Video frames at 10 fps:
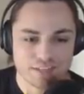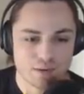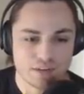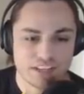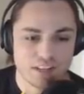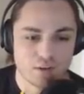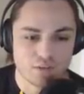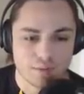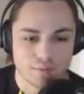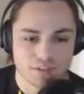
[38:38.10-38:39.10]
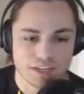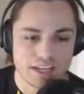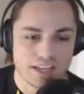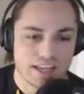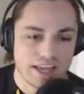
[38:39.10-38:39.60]
we have Heliot Ramos.
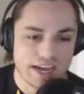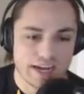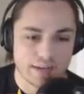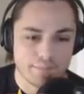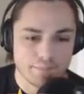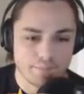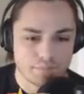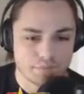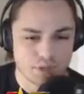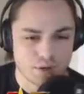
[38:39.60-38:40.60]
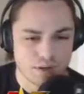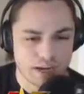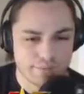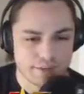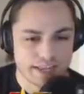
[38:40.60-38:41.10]
Um, so I
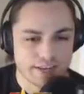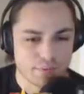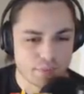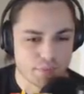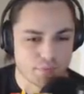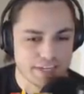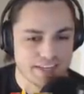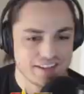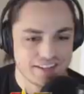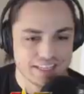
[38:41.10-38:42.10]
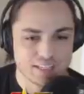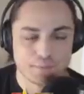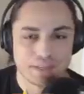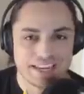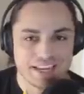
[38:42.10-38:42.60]
feel like three is
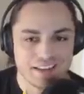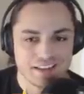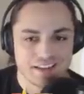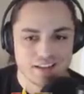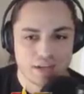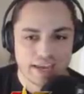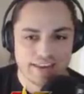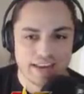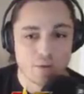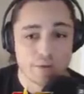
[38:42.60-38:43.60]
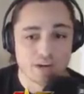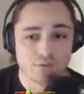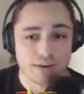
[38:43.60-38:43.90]
plenty. And now we get a right